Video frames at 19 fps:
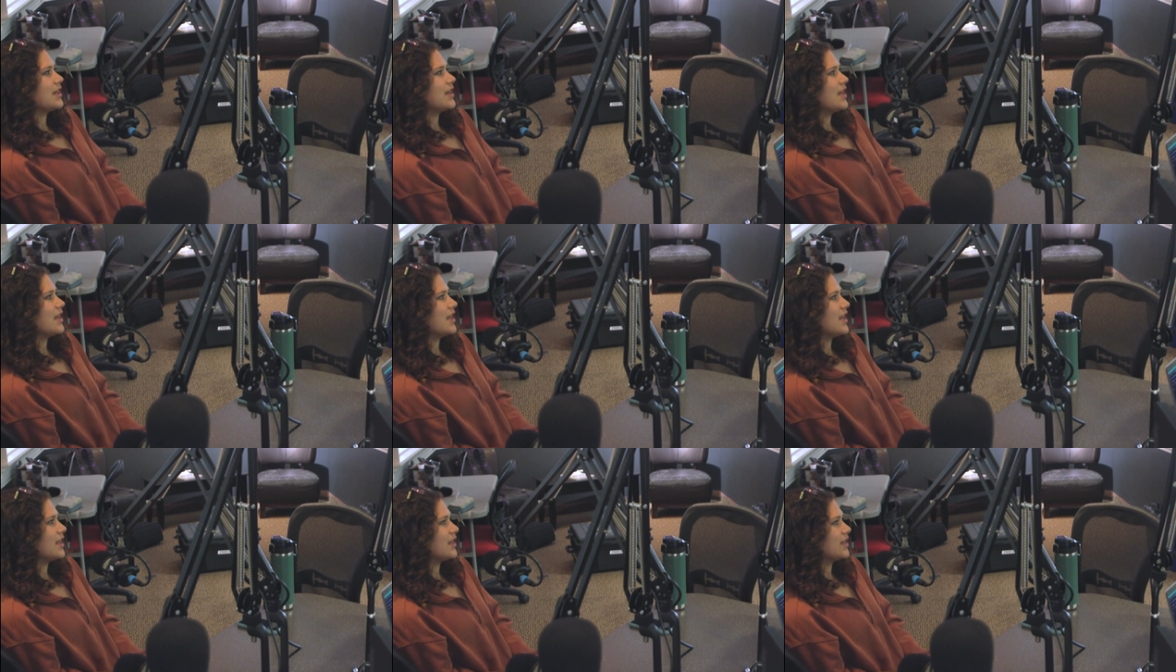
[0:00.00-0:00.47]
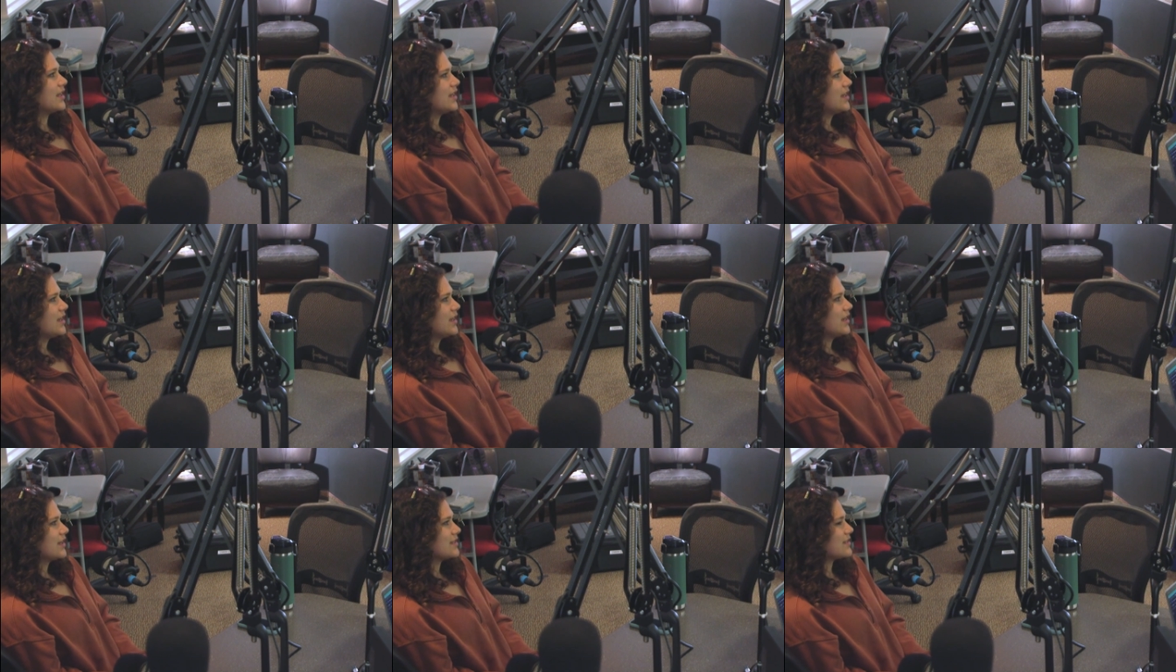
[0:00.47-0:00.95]
And
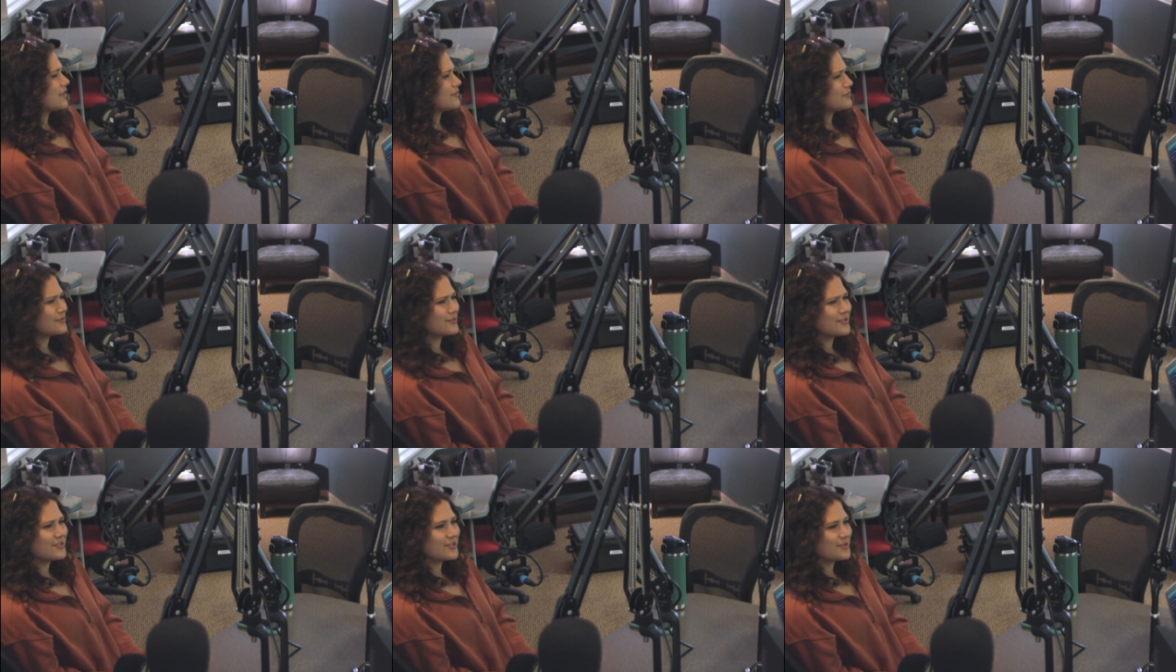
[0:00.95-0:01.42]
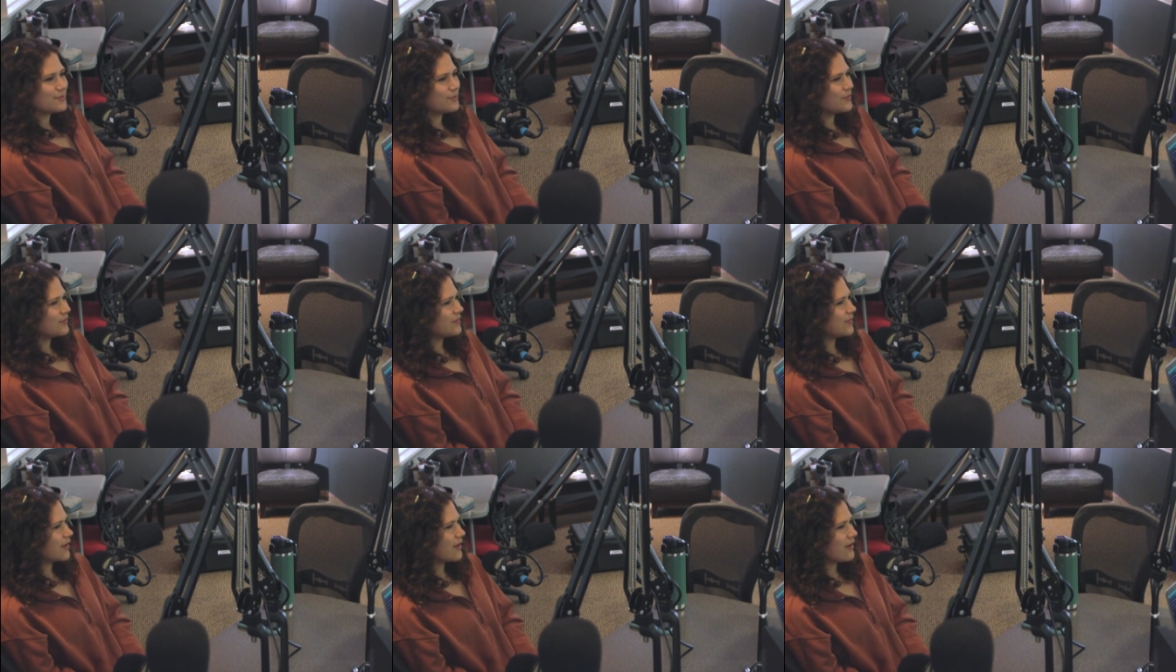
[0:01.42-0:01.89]
because everyone's just
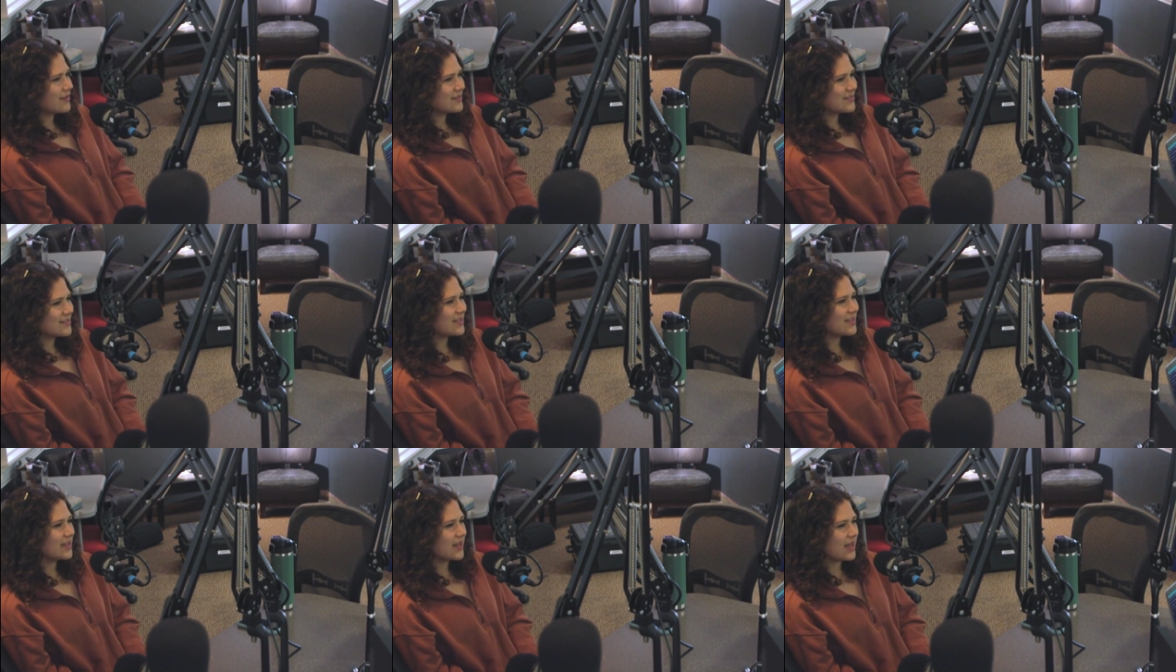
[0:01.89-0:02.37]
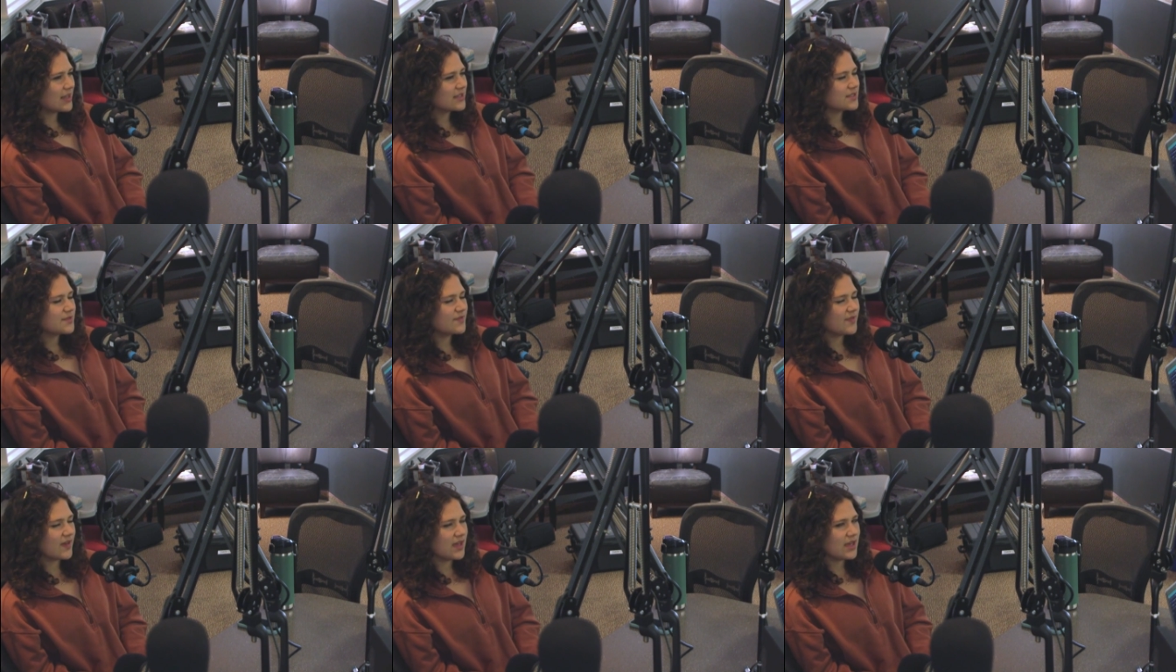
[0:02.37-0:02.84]
moving on to the
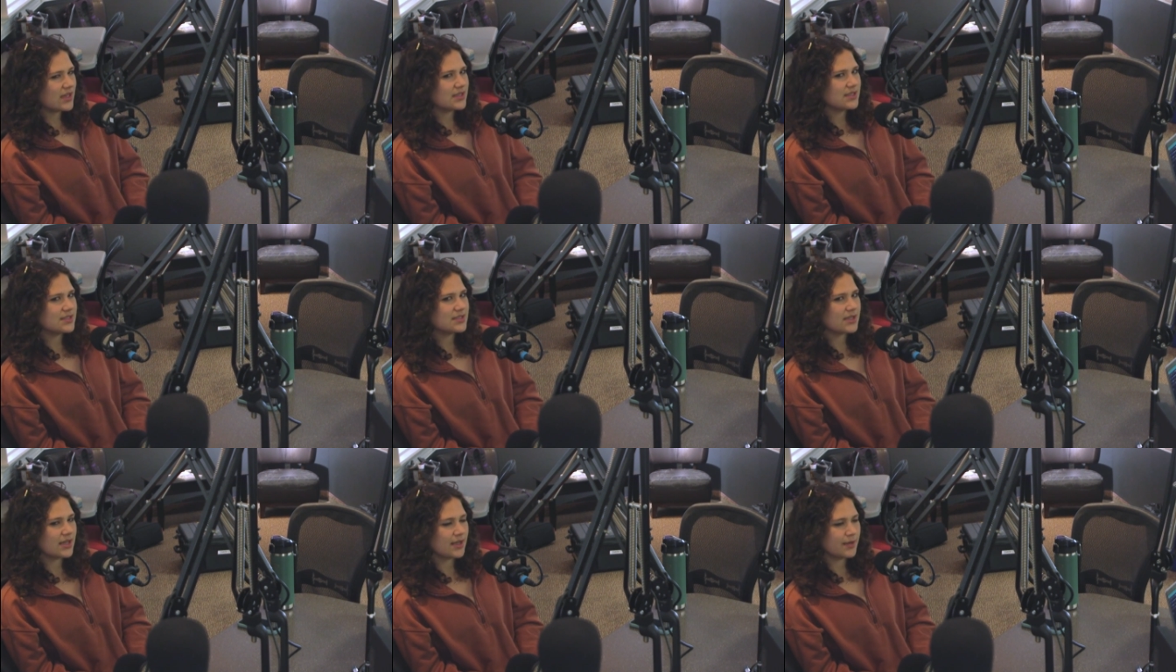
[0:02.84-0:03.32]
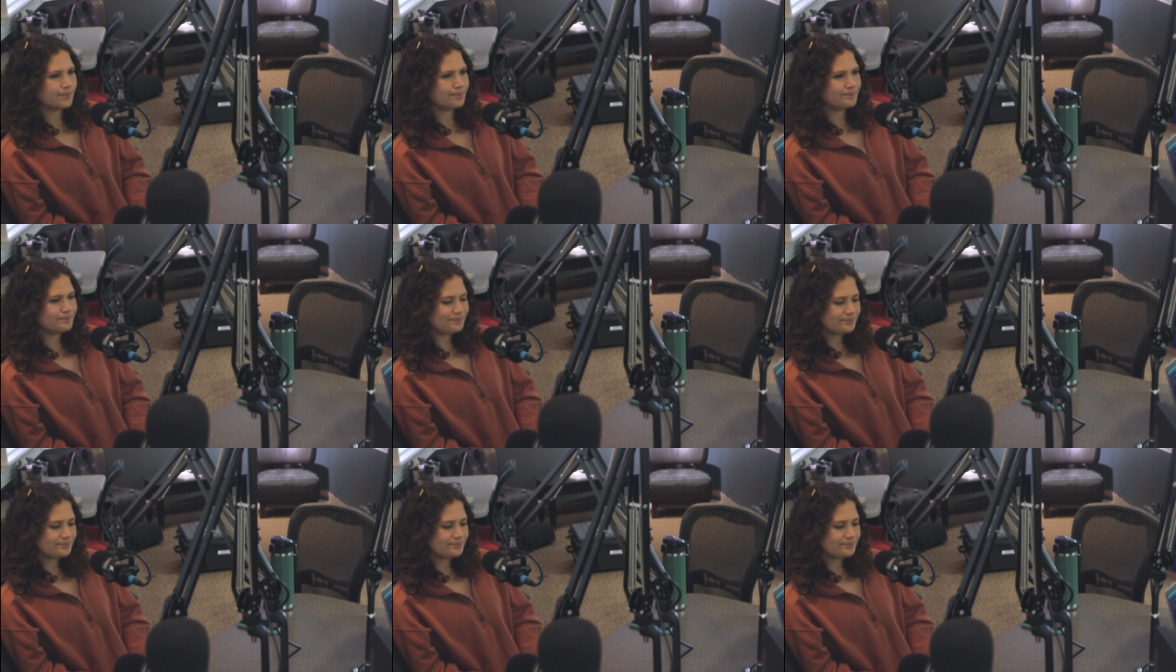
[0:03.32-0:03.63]
next phase. And